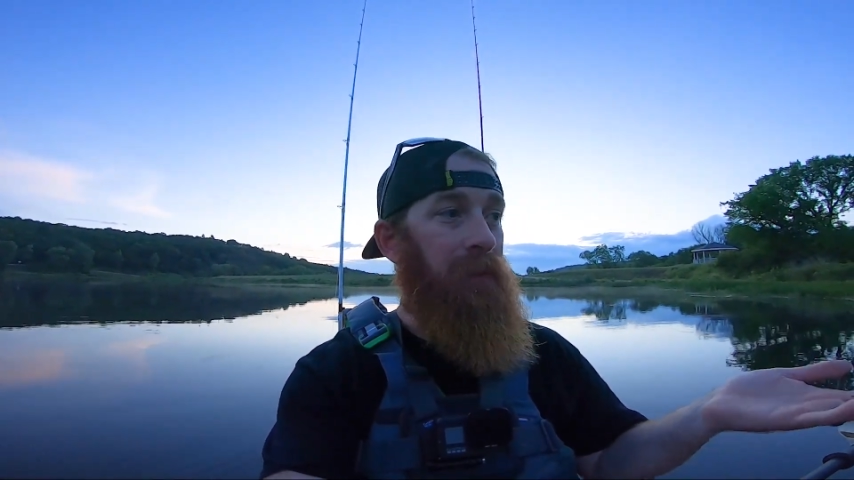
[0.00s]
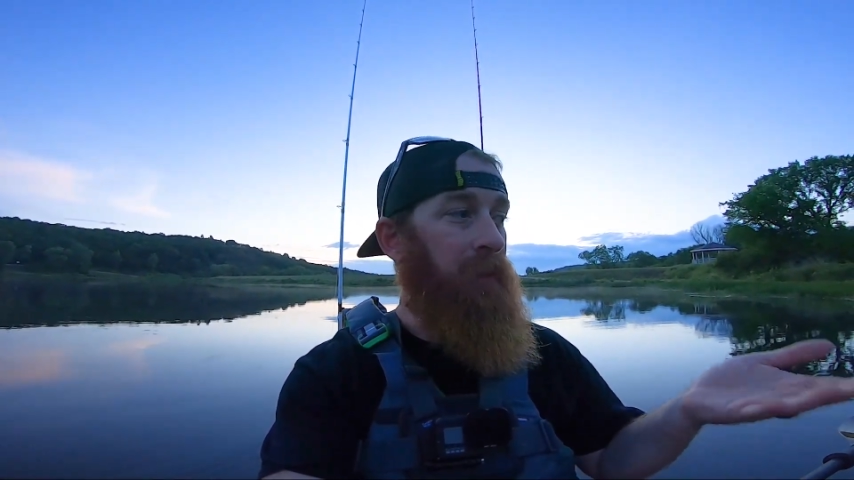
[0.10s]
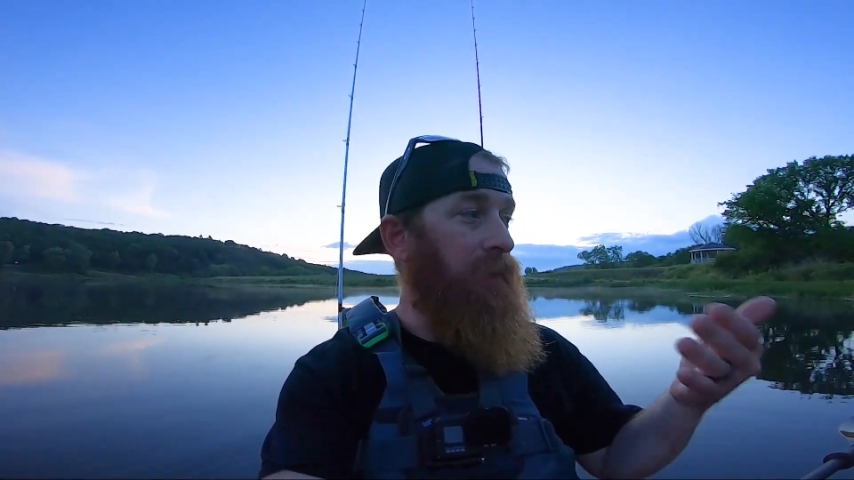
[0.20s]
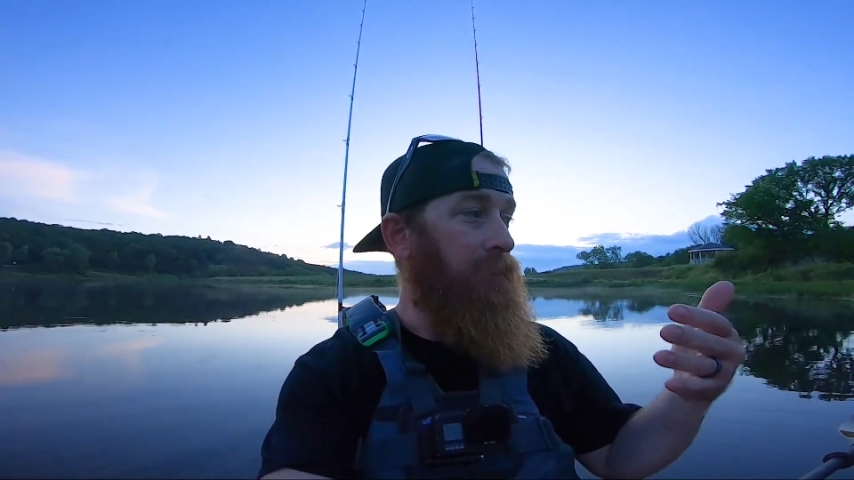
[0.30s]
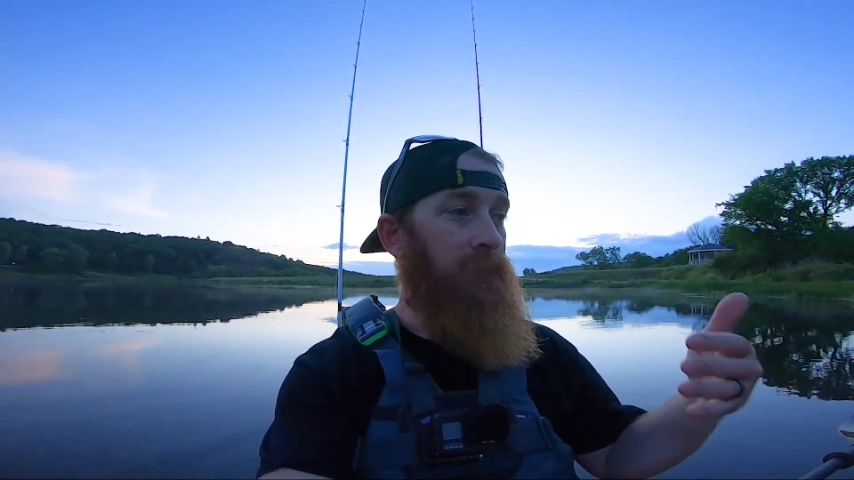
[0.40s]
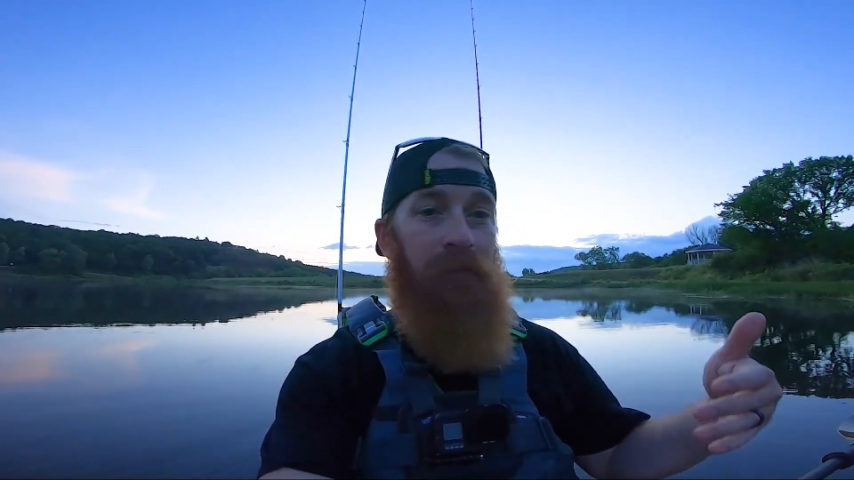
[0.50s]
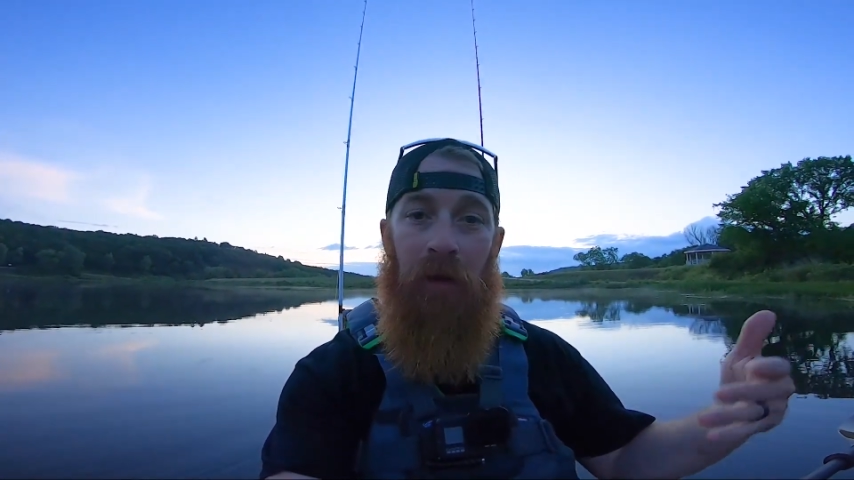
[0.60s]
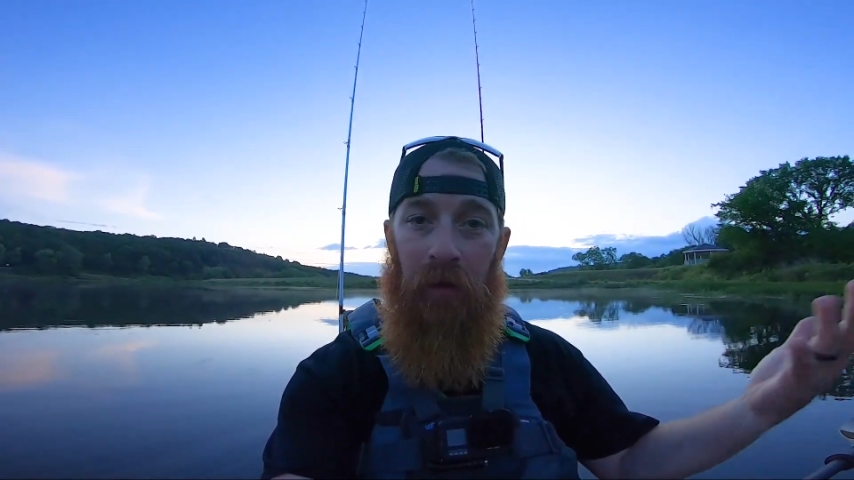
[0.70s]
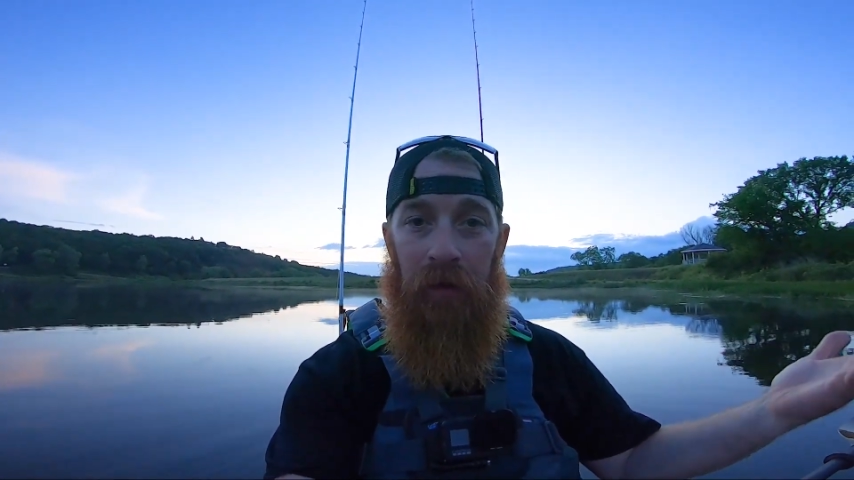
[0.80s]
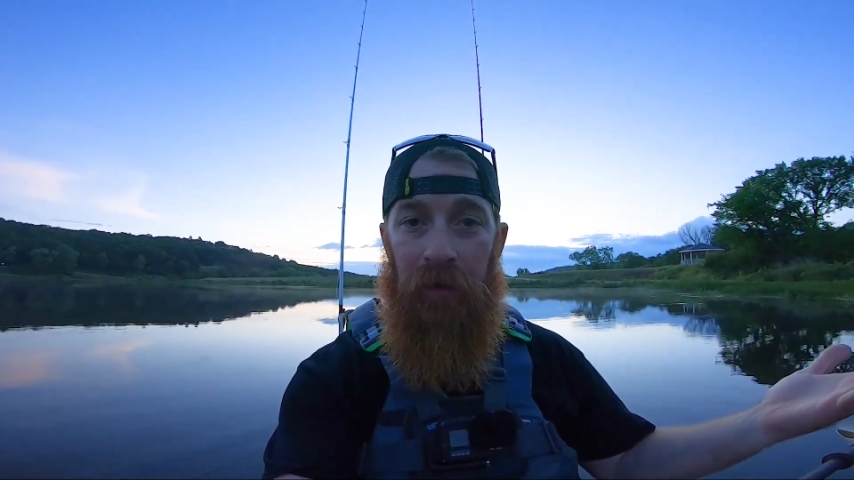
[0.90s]
I mean,
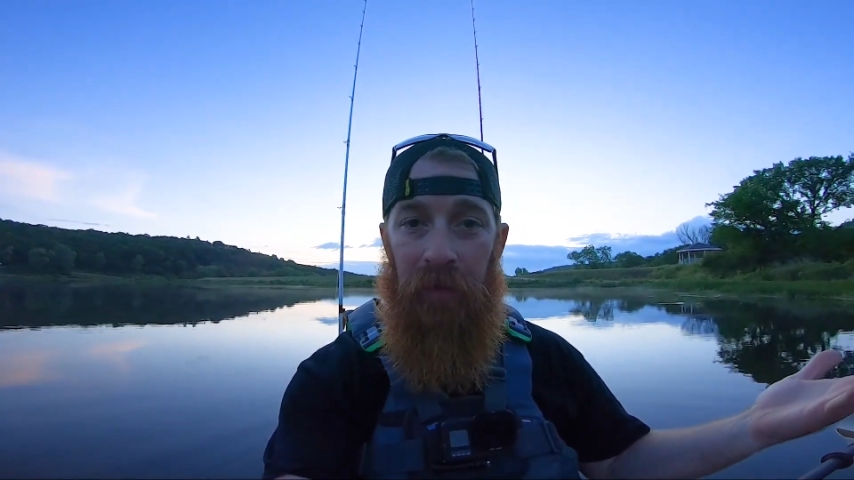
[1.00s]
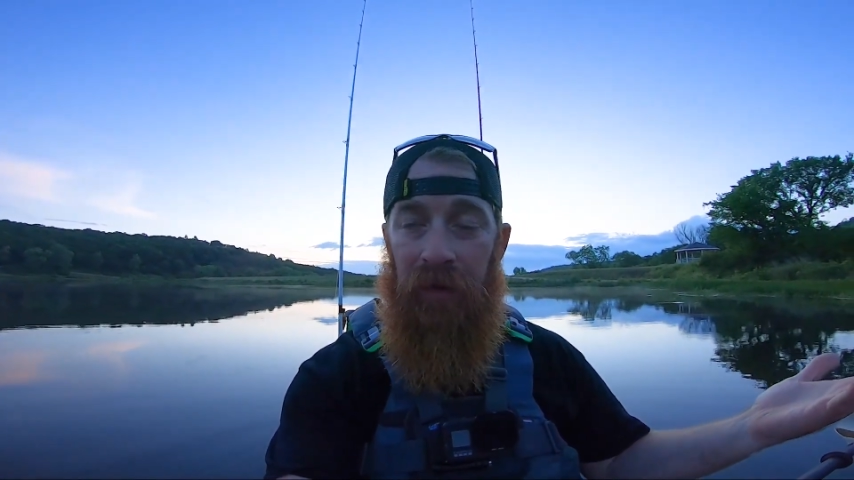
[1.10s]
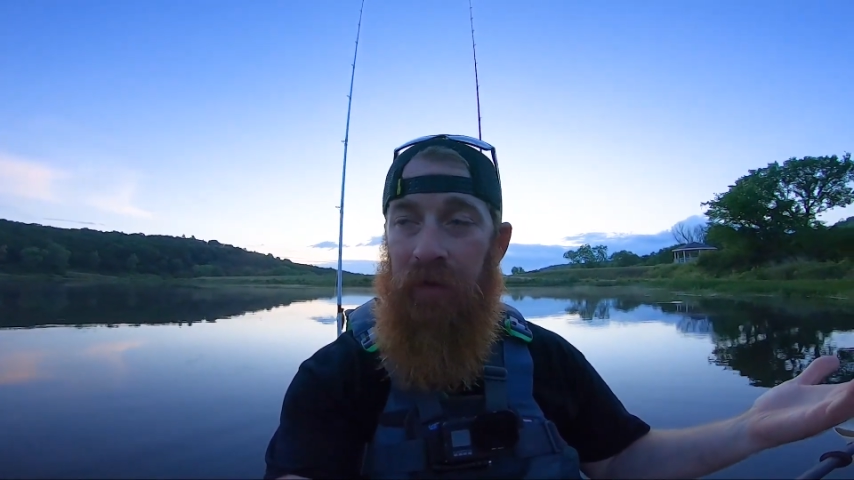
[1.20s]
I already did my